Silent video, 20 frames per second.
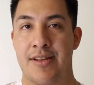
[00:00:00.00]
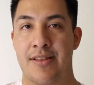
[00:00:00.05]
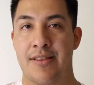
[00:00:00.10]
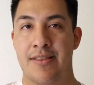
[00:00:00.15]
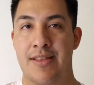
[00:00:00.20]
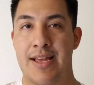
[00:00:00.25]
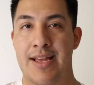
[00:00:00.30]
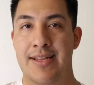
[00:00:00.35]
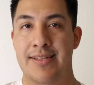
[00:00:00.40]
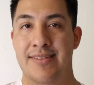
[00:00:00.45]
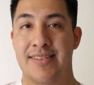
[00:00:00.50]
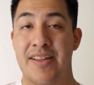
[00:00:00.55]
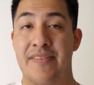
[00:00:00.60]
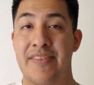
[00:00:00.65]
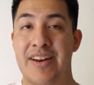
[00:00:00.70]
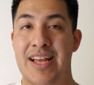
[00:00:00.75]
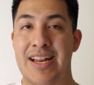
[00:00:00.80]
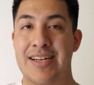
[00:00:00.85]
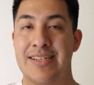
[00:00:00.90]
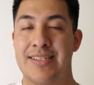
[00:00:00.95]
that
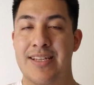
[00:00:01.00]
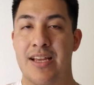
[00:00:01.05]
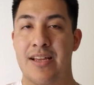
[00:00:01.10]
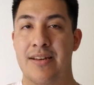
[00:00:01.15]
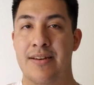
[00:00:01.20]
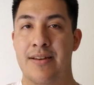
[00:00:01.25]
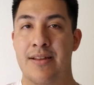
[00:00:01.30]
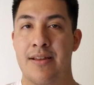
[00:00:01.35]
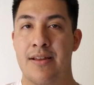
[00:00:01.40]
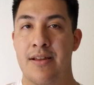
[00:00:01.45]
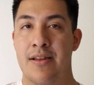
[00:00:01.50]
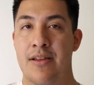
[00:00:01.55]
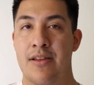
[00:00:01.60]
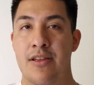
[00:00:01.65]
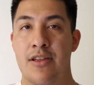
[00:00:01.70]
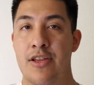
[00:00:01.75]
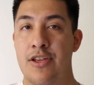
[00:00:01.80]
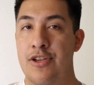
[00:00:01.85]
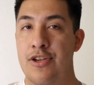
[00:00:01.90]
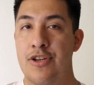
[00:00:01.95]
7 out of 10,
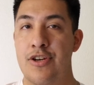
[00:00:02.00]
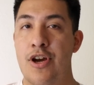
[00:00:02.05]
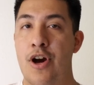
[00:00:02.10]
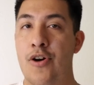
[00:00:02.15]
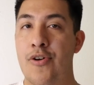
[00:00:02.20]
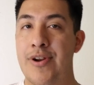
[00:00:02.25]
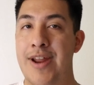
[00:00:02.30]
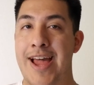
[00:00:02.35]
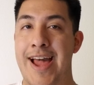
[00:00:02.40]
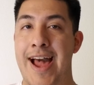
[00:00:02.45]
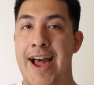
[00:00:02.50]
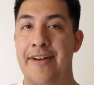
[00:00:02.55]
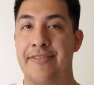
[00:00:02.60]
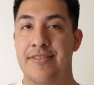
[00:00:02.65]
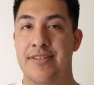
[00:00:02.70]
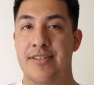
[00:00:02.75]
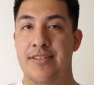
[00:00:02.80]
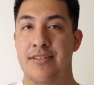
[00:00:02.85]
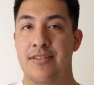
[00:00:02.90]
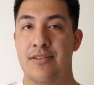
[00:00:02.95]
you don't have
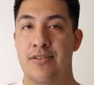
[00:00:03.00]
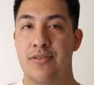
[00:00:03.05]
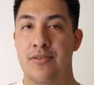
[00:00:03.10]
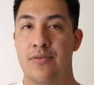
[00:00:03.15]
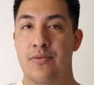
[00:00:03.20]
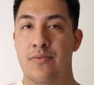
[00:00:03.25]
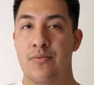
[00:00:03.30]
to